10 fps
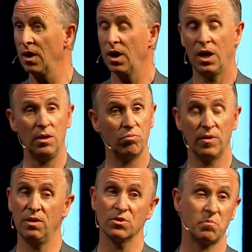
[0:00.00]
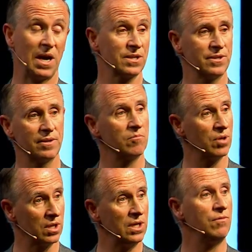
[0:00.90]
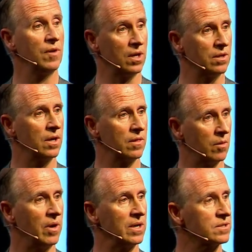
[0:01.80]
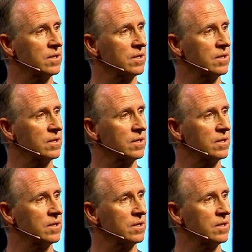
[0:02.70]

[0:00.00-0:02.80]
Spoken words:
He was passionate in believing that the best